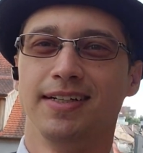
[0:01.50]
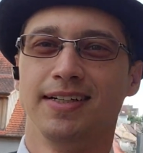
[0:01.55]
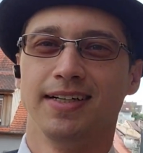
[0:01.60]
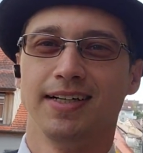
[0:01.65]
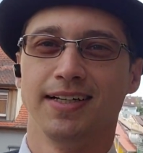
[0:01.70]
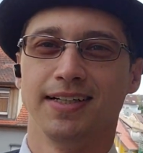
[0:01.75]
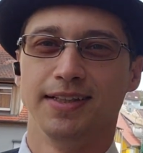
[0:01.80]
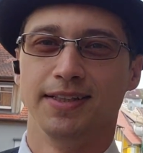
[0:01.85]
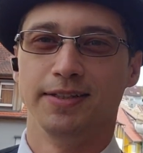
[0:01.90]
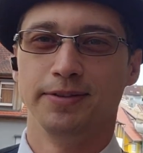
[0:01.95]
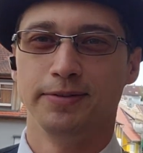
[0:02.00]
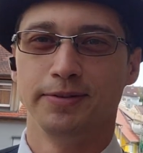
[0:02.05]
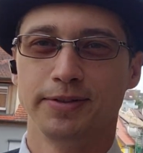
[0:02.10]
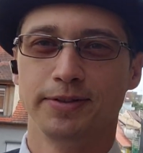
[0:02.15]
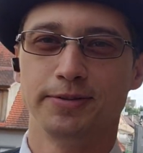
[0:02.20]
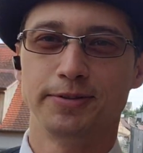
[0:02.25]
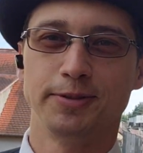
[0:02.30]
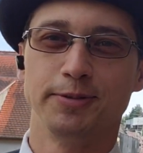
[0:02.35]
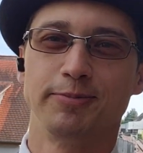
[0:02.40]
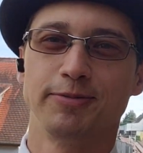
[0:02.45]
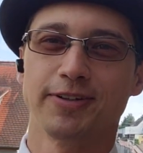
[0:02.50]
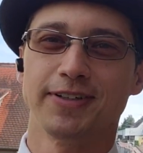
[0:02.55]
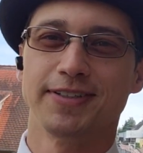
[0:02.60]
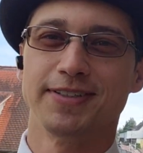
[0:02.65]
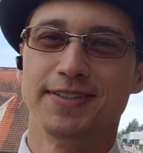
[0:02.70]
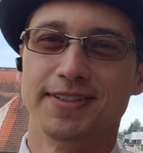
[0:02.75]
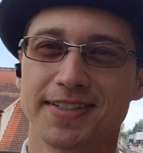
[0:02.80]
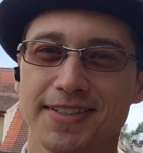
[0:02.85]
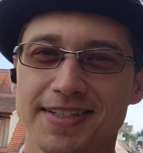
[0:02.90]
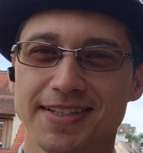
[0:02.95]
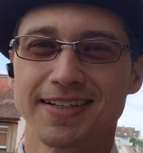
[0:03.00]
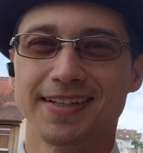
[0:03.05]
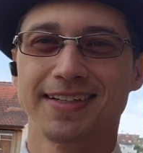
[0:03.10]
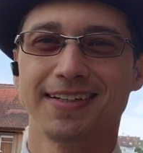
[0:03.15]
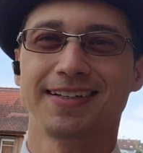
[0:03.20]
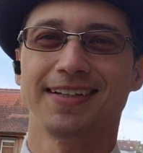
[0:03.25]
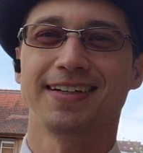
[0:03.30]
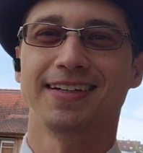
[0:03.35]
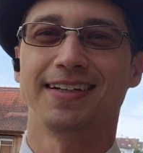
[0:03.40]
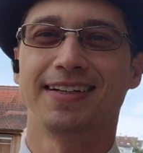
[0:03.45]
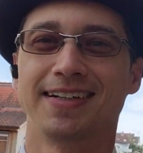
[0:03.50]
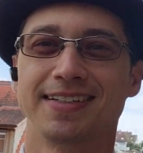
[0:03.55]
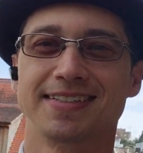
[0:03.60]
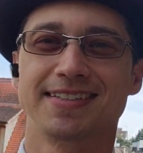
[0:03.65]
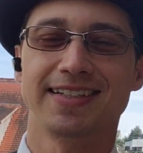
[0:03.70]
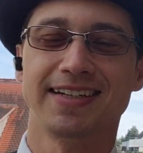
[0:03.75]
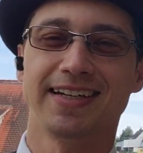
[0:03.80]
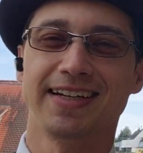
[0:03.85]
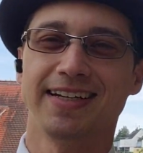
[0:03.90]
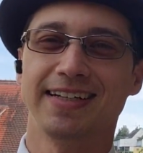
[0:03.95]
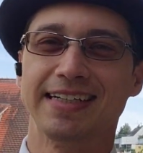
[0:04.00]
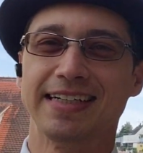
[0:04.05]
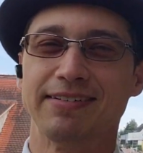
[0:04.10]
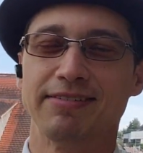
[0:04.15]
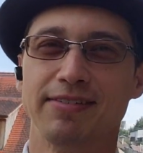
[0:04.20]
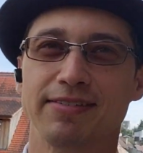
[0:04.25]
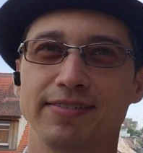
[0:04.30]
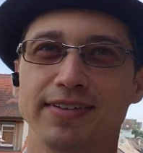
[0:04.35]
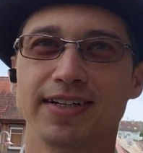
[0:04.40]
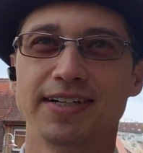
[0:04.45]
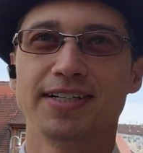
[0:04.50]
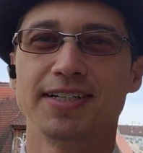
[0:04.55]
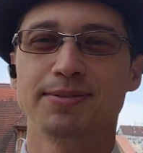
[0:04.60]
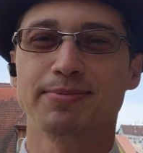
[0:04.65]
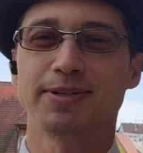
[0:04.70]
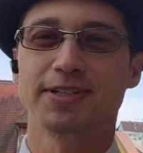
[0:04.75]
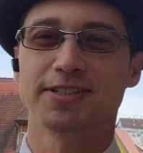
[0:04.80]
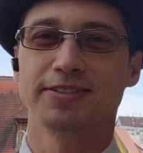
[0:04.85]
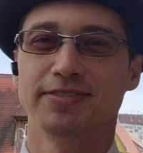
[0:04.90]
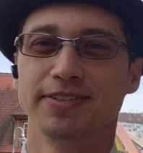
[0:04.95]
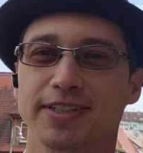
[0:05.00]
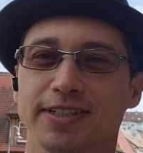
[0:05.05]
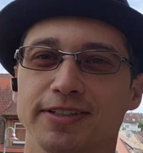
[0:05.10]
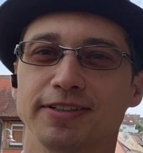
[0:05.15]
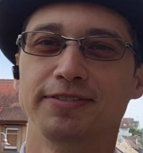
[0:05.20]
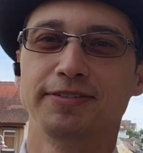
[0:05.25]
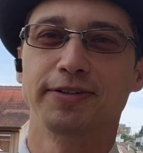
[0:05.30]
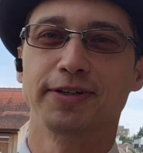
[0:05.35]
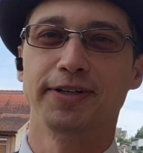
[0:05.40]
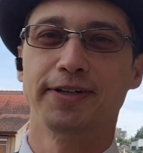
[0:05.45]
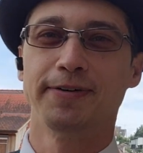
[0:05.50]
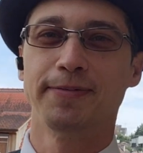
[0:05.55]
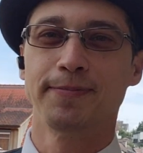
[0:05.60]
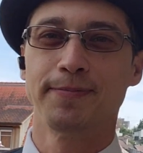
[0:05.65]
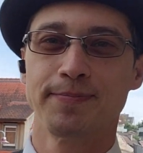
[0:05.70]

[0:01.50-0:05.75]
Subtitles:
Hello YouTube friends. Today I have a very special video for you.